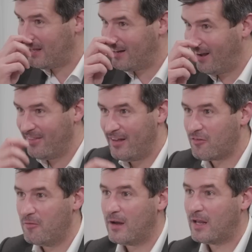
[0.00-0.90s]
You know, and then I've
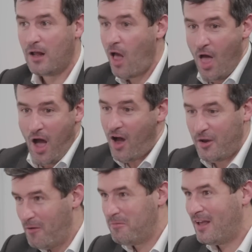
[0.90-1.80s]
gone back in. "Oh,
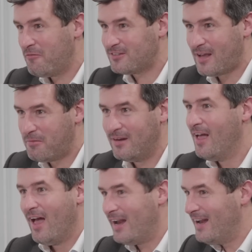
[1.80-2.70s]
you won't believe what's happened.
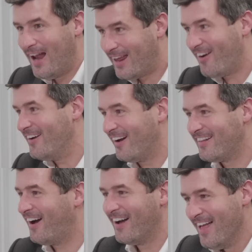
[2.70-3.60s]
And he nearly got nine
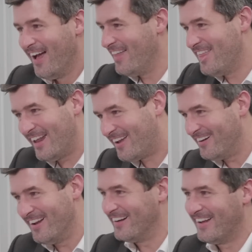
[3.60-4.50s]
dart. And then he
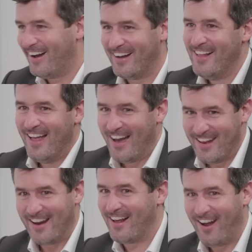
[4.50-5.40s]
got nine dart.
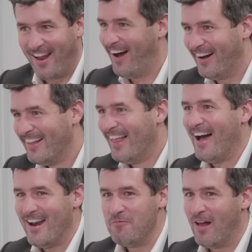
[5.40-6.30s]

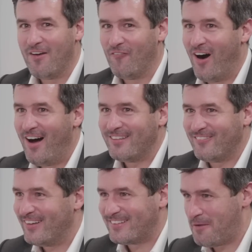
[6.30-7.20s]
And I'm like, "What?
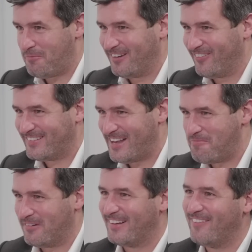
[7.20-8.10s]
What's happened? What's
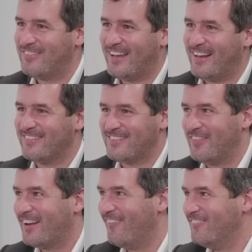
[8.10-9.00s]
happened?" I'm thinking, has
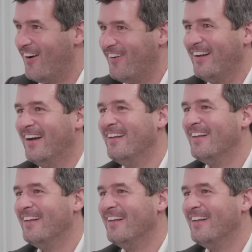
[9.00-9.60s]
something gone wrong?